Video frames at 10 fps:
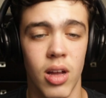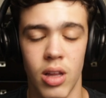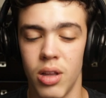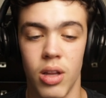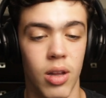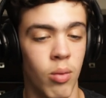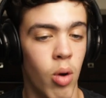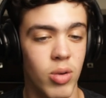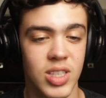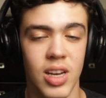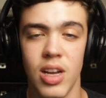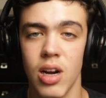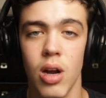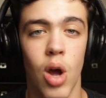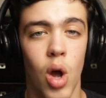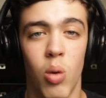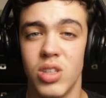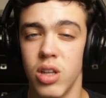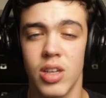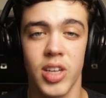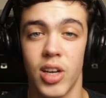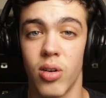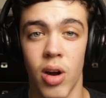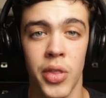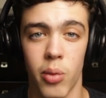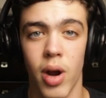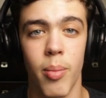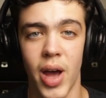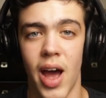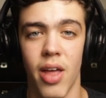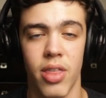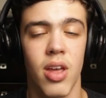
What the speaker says: What we said here was looks like you're on the right path,